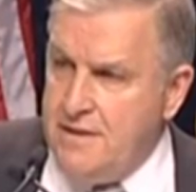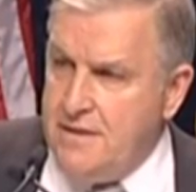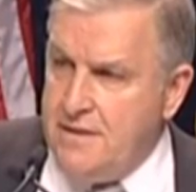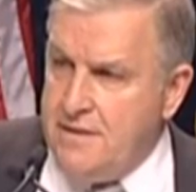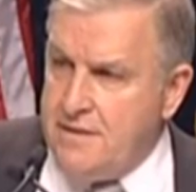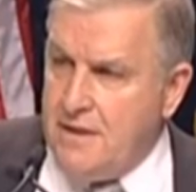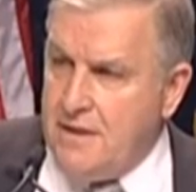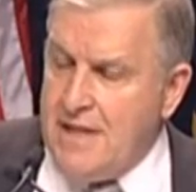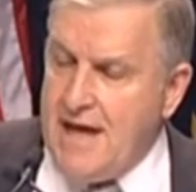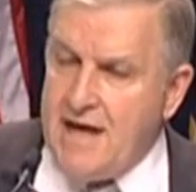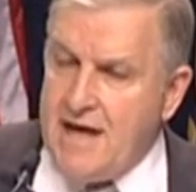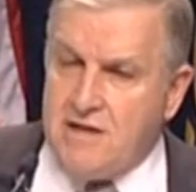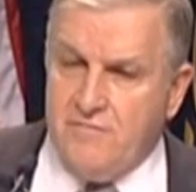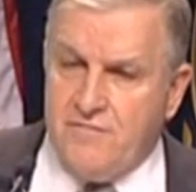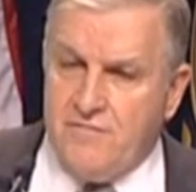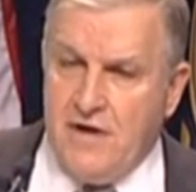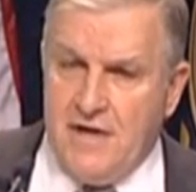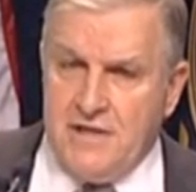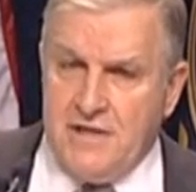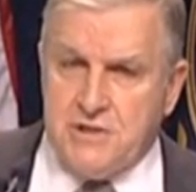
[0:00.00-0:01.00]
The lack
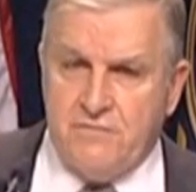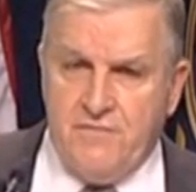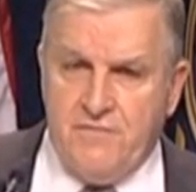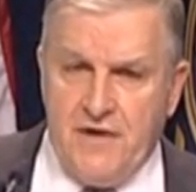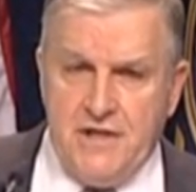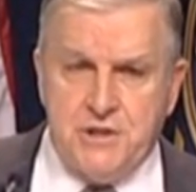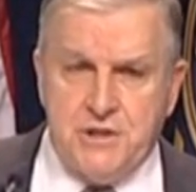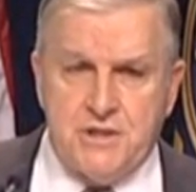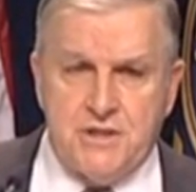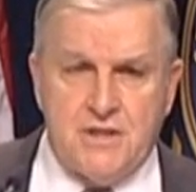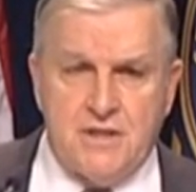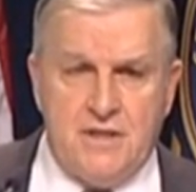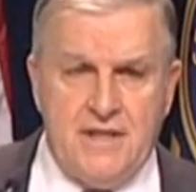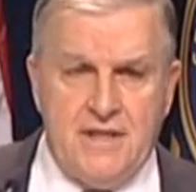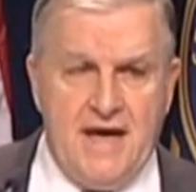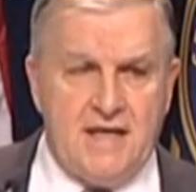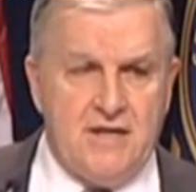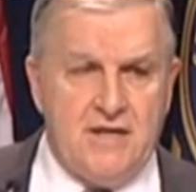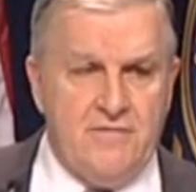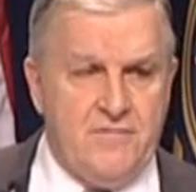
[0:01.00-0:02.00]
of conservation, the
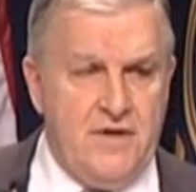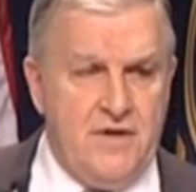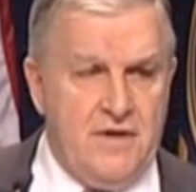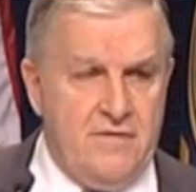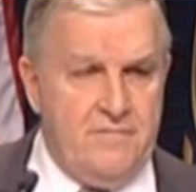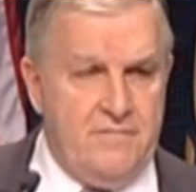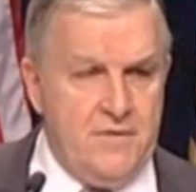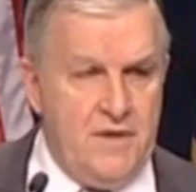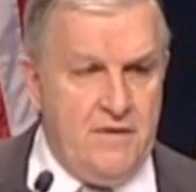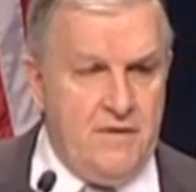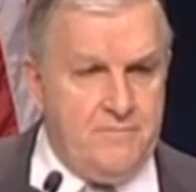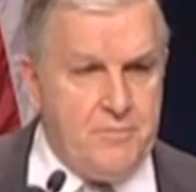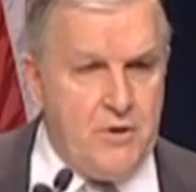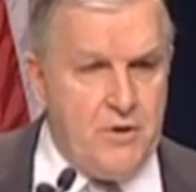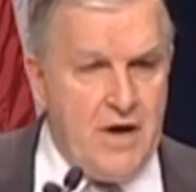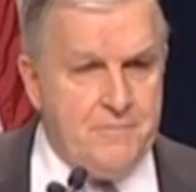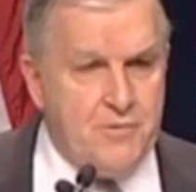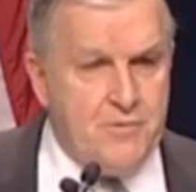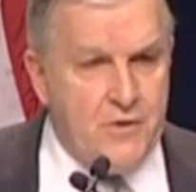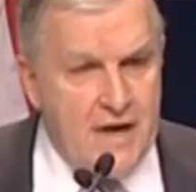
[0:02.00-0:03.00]
lack of
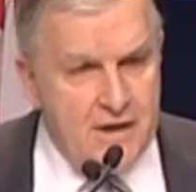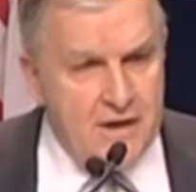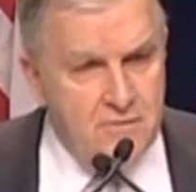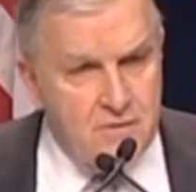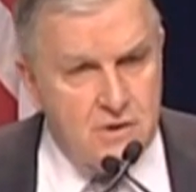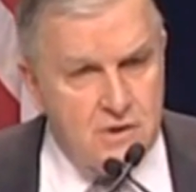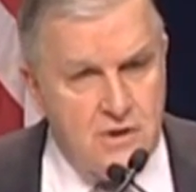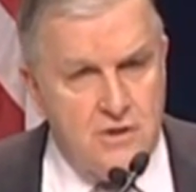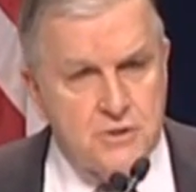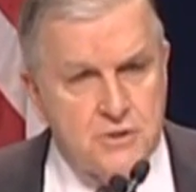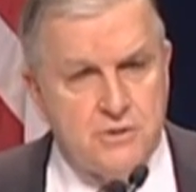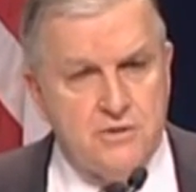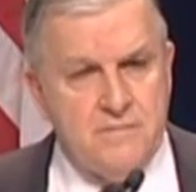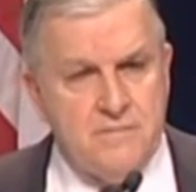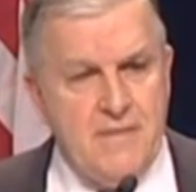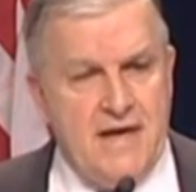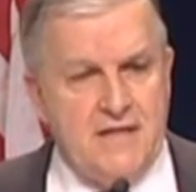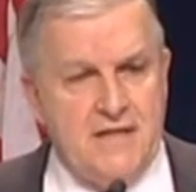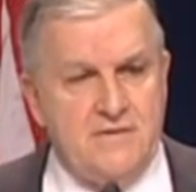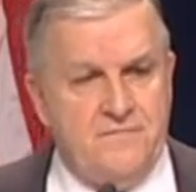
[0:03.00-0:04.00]
proper agricultural and
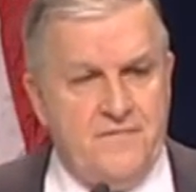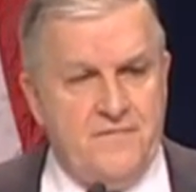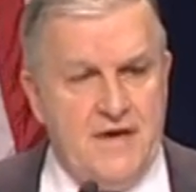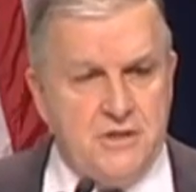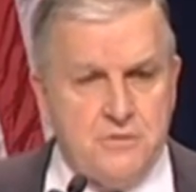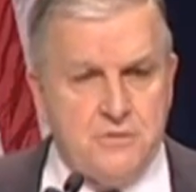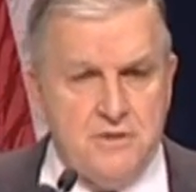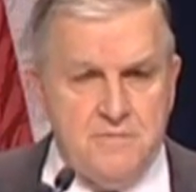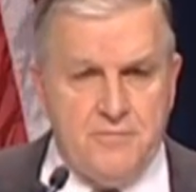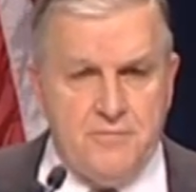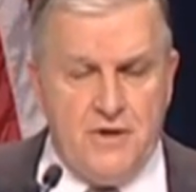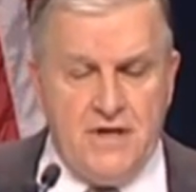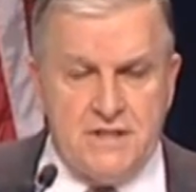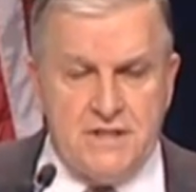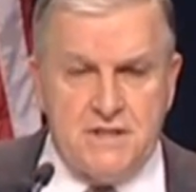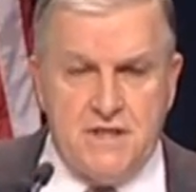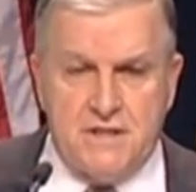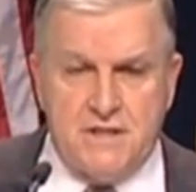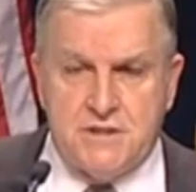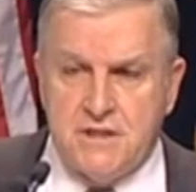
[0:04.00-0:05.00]
manufacturing
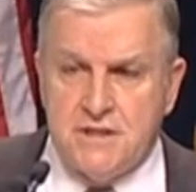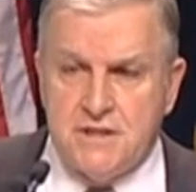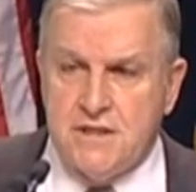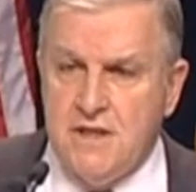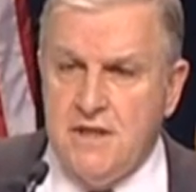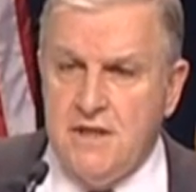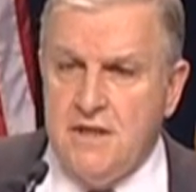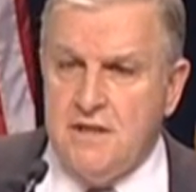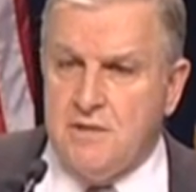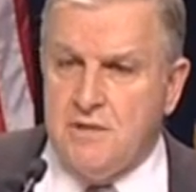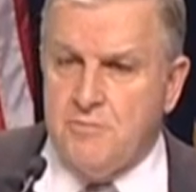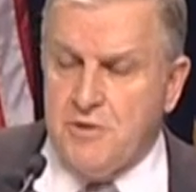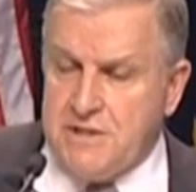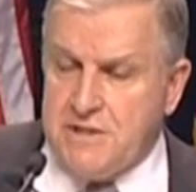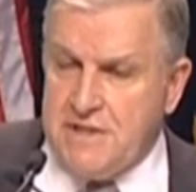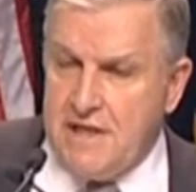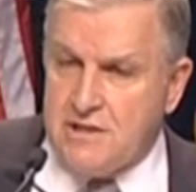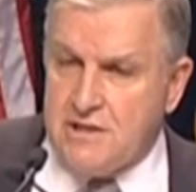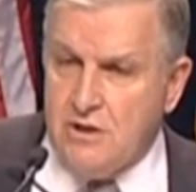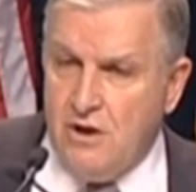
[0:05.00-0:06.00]
processes to
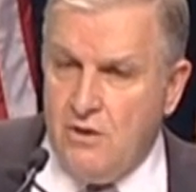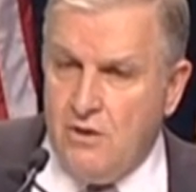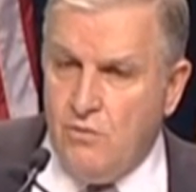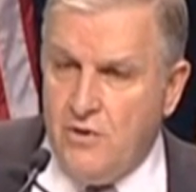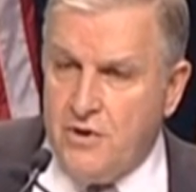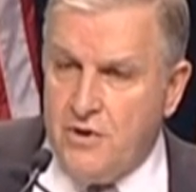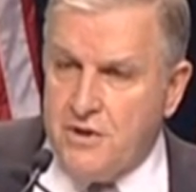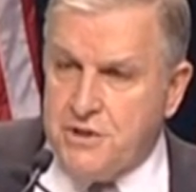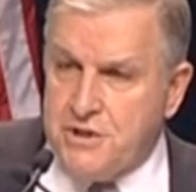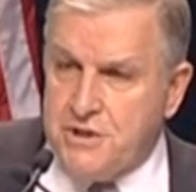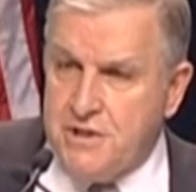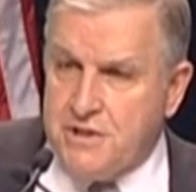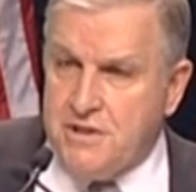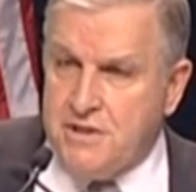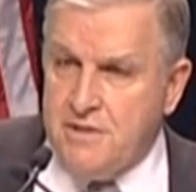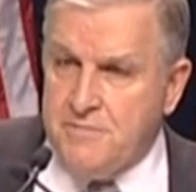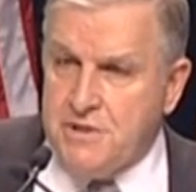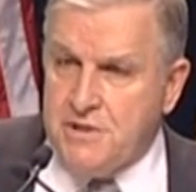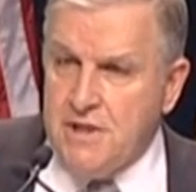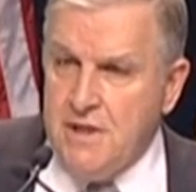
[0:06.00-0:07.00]
protect our water
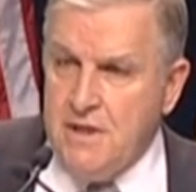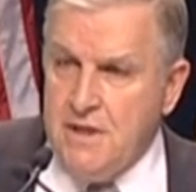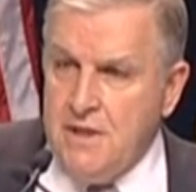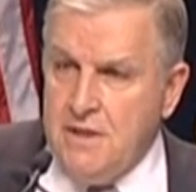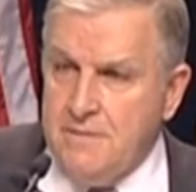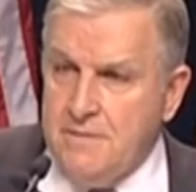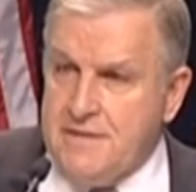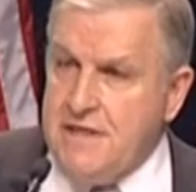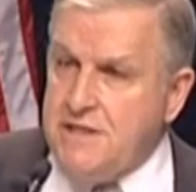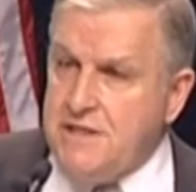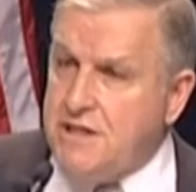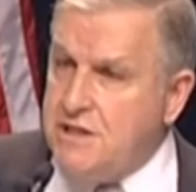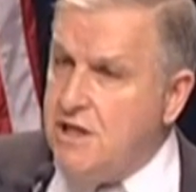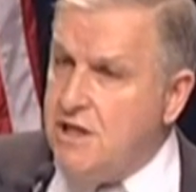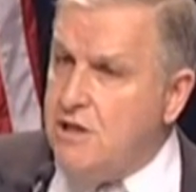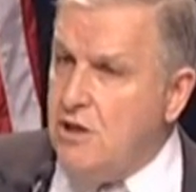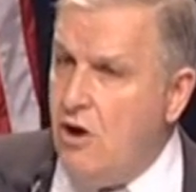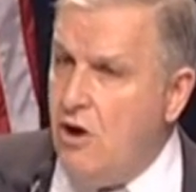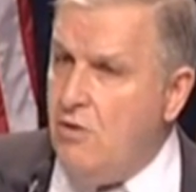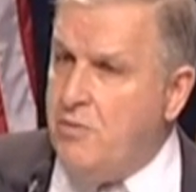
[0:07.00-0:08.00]
systems. This is a
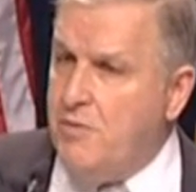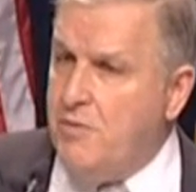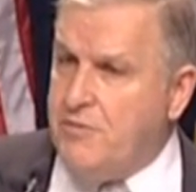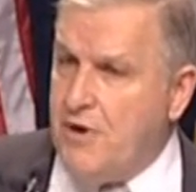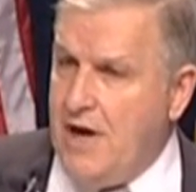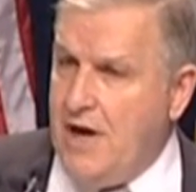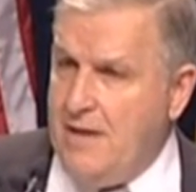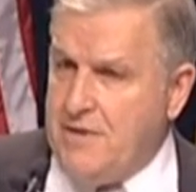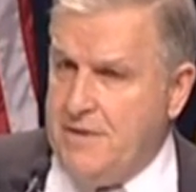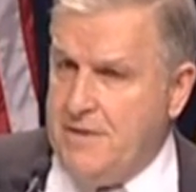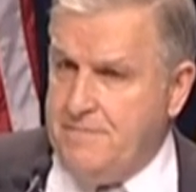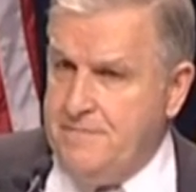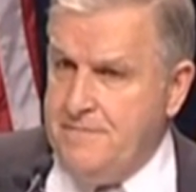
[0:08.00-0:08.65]
global problem,